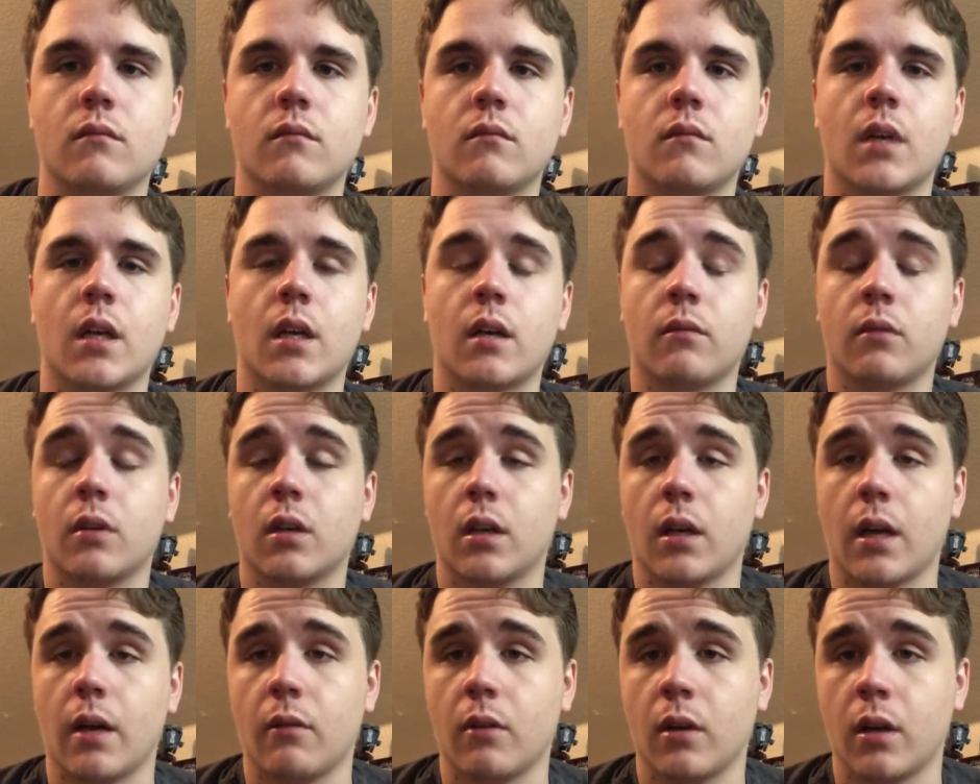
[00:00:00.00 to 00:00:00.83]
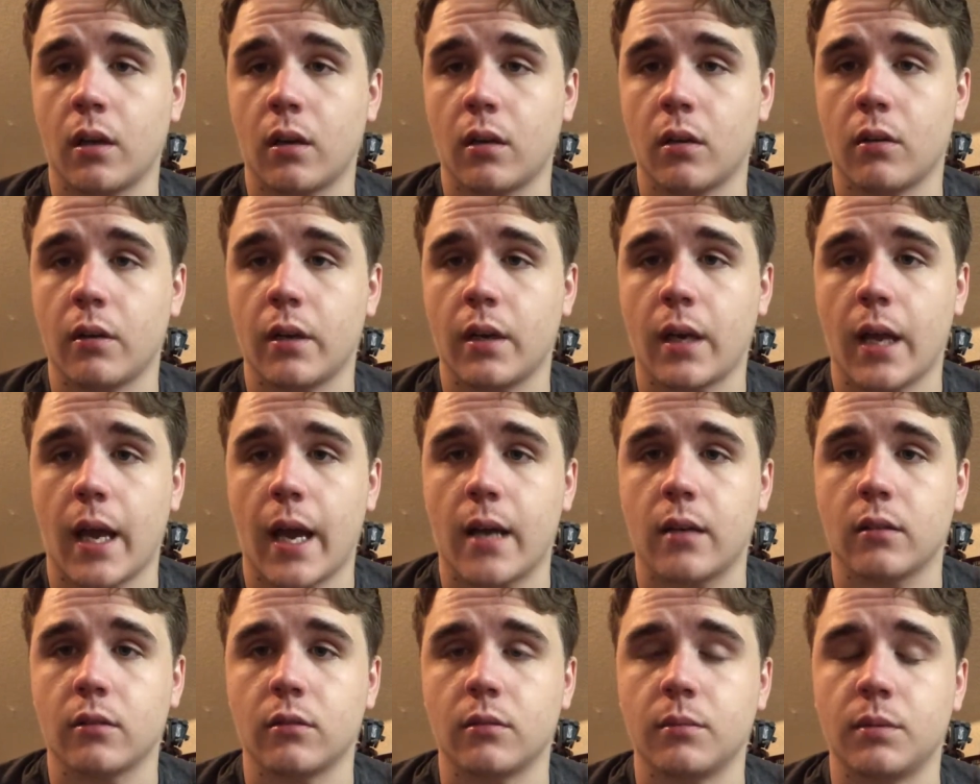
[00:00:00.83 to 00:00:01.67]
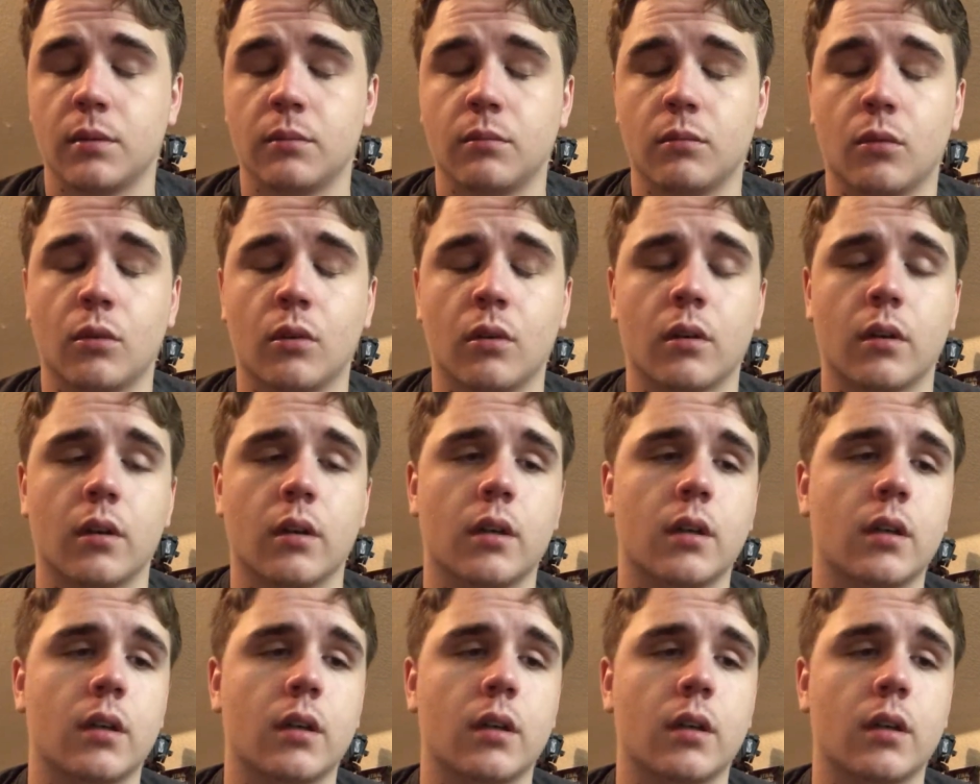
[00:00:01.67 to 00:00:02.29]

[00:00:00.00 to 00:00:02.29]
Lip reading: And I wanna go ahead and add a little bit more.